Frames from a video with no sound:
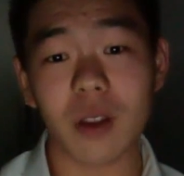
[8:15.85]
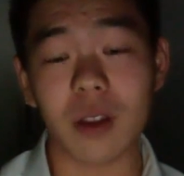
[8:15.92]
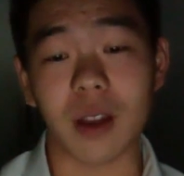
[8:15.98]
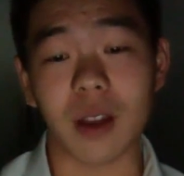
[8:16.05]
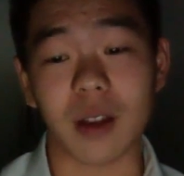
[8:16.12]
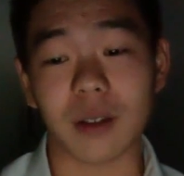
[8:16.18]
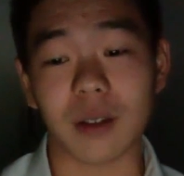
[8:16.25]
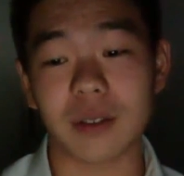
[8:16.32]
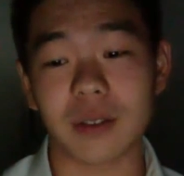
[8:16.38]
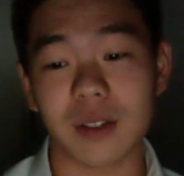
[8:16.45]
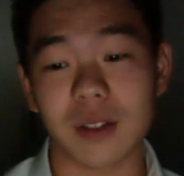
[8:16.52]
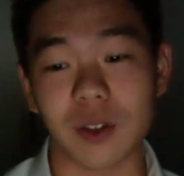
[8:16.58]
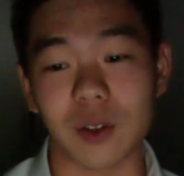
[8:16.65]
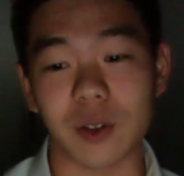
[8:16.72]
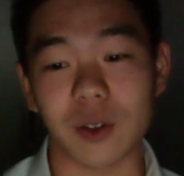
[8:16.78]
Yeah.
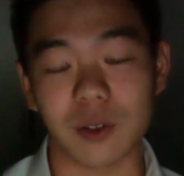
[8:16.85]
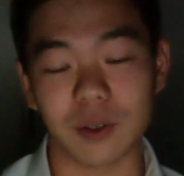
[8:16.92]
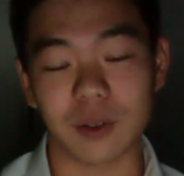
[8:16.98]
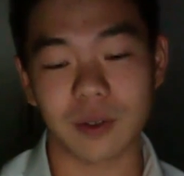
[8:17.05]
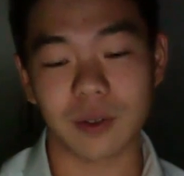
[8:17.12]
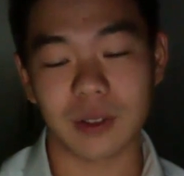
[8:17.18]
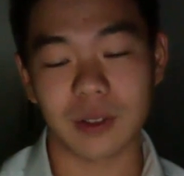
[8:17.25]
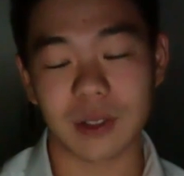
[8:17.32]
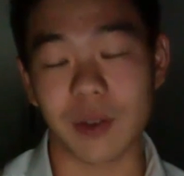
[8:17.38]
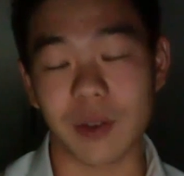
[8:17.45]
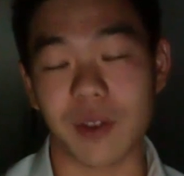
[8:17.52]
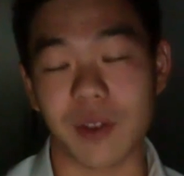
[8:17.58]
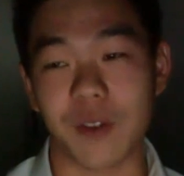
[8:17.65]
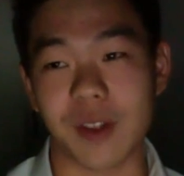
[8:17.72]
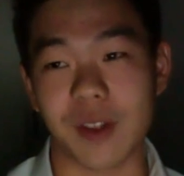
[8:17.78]
Wow. So that was
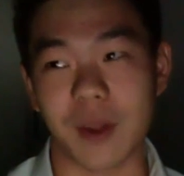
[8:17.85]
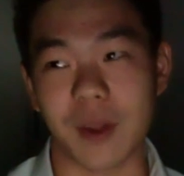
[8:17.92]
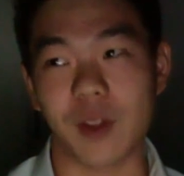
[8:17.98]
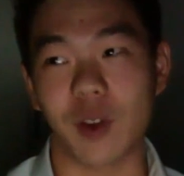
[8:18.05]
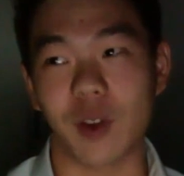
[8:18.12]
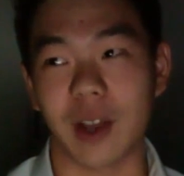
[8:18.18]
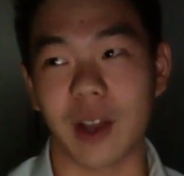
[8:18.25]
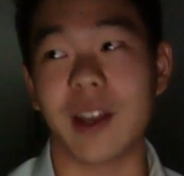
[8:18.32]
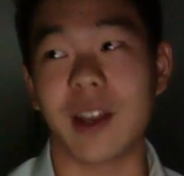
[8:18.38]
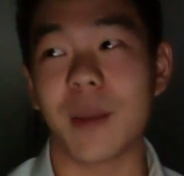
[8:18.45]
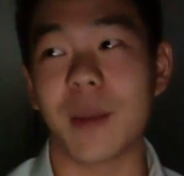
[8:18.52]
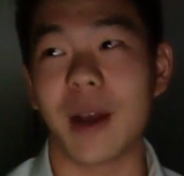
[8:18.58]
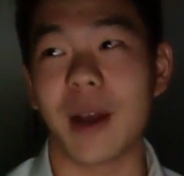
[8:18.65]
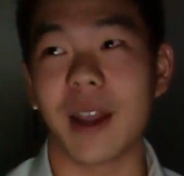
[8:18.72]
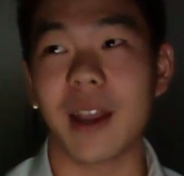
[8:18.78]
the first time I saw
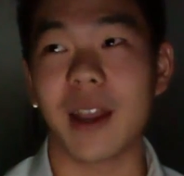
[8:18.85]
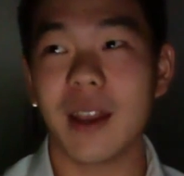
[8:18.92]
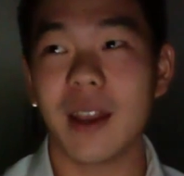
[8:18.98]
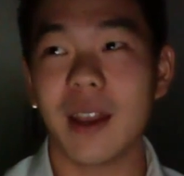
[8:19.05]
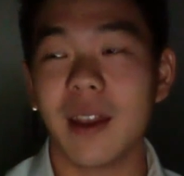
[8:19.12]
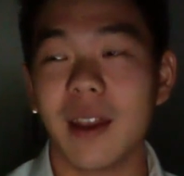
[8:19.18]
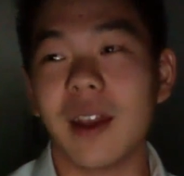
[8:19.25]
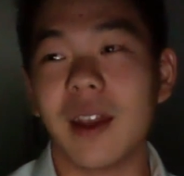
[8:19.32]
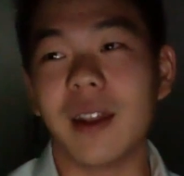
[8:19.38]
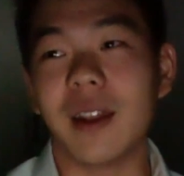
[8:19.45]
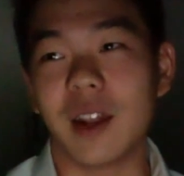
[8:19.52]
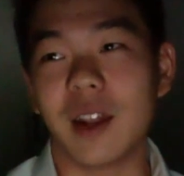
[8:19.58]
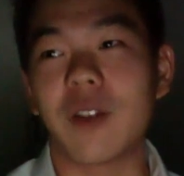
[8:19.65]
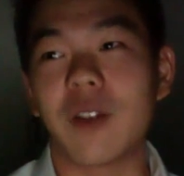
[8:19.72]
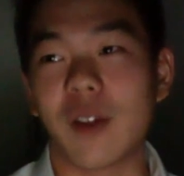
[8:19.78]
katayamai, and
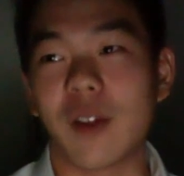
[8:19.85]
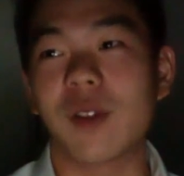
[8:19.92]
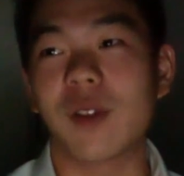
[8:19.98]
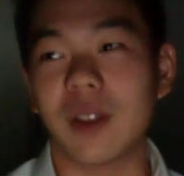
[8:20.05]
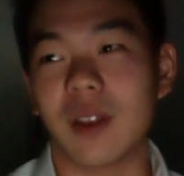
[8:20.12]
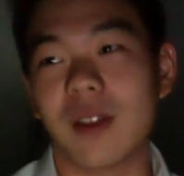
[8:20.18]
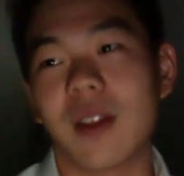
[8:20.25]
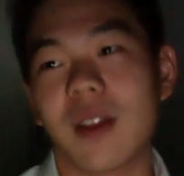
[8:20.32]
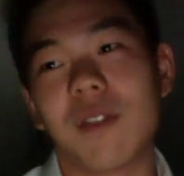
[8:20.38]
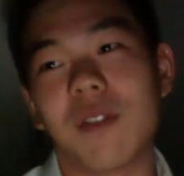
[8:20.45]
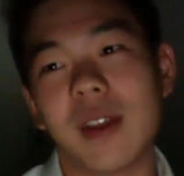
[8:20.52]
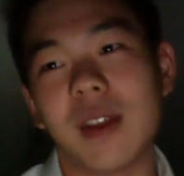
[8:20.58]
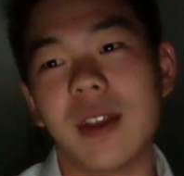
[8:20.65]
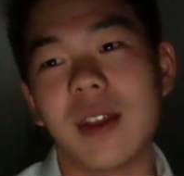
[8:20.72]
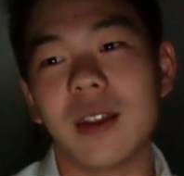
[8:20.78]
then Chrysostictus I've
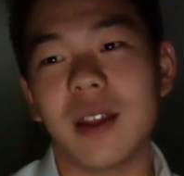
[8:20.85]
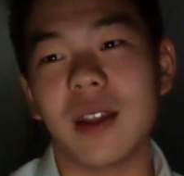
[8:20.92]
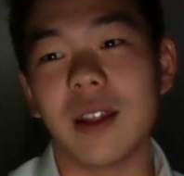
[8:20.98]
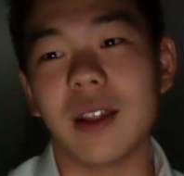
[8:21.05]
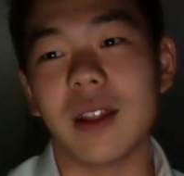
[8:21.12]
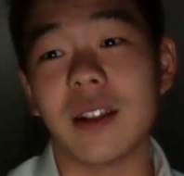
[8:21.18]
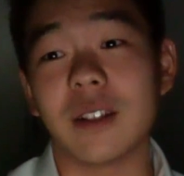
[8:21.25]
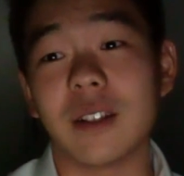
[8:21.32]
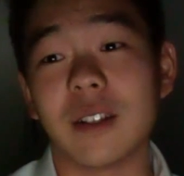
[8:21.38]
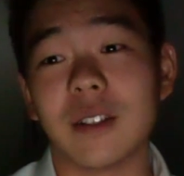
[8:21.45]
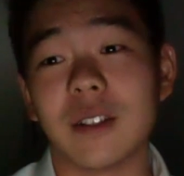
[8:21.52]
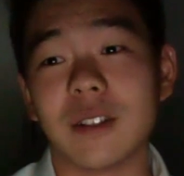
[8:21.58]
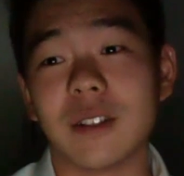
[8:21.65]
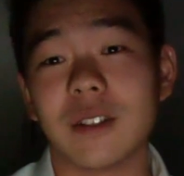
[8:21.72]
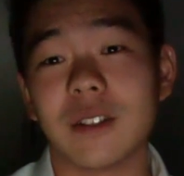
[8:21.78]
seen
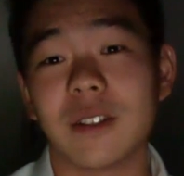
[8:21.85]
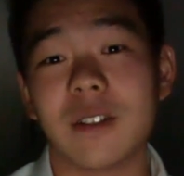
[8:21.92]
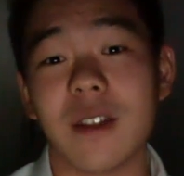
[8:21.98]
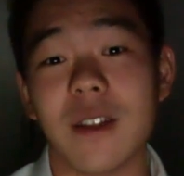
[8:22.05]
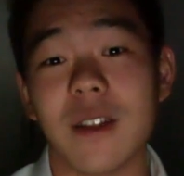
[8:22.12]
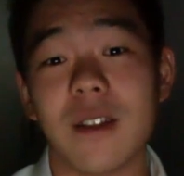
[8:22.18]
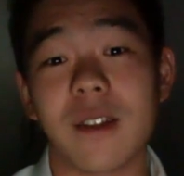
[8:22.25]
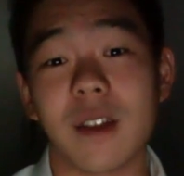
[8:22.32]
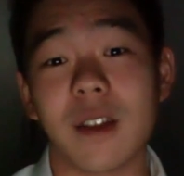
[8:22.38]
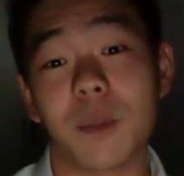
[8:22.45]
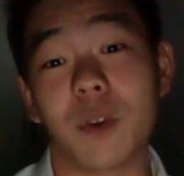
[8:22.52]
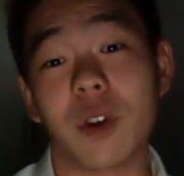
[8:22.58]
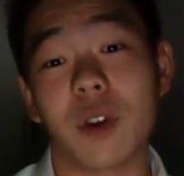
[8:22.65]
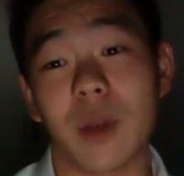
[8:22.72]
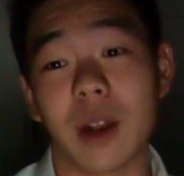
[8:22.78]
in
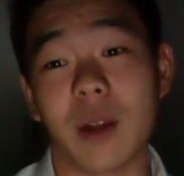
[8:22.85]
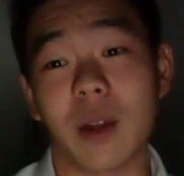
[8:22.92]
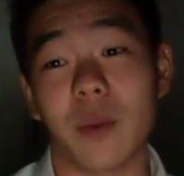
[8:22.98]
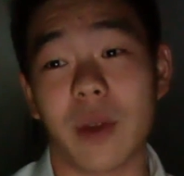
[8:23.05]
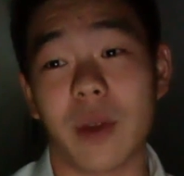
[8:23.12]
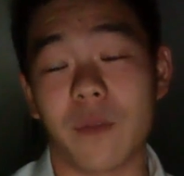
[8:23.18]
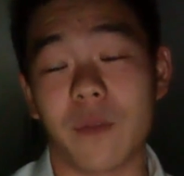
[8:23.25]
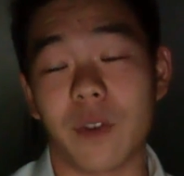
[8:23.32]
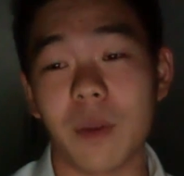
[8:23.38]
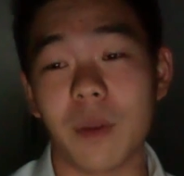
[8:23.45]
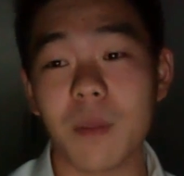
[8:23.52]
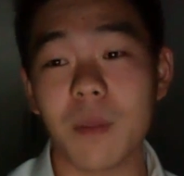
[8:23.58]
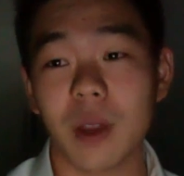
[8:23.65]
Singapore where I'm from.